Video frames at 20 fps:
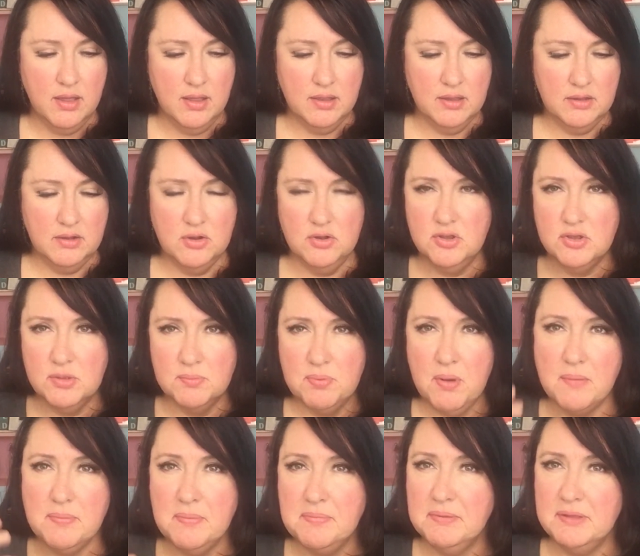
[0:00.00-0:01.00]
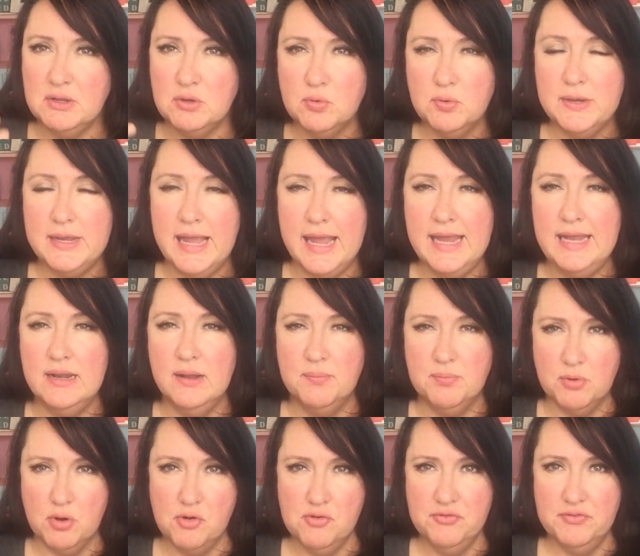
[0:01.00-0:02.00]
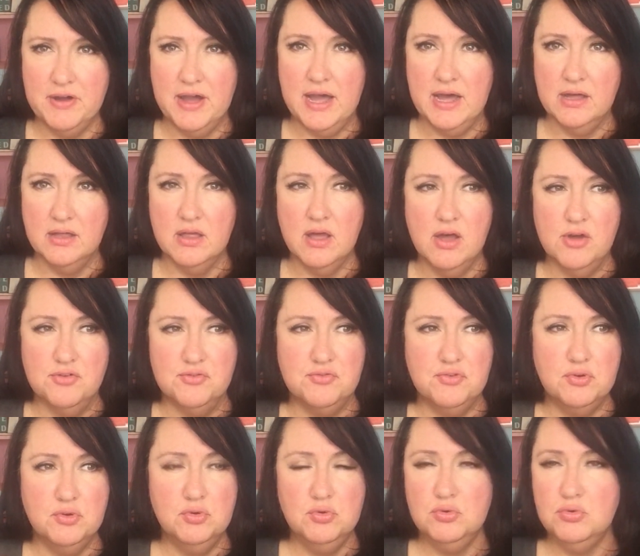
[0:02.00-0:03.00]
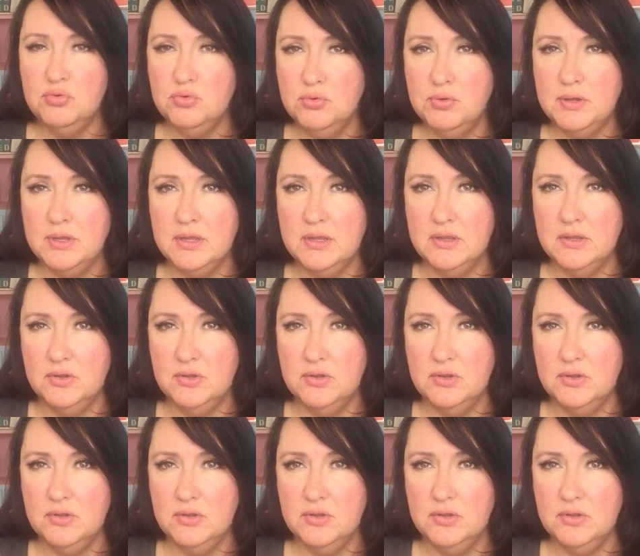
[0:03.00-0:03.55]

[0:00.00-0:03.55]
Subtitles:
you can probably create a profile of who